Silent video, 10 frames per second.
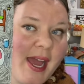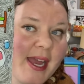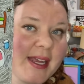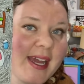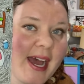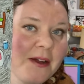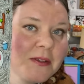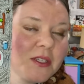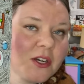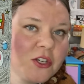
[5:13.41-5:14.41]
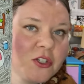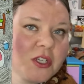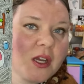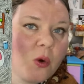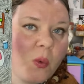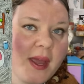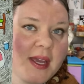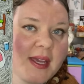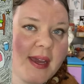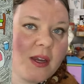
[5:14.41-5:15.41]
and cows are usually
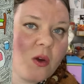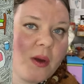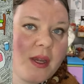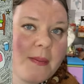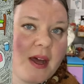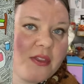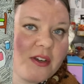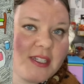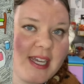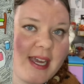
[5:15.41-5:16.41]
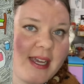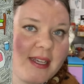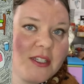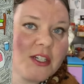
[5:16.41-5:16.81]
awake and going about their day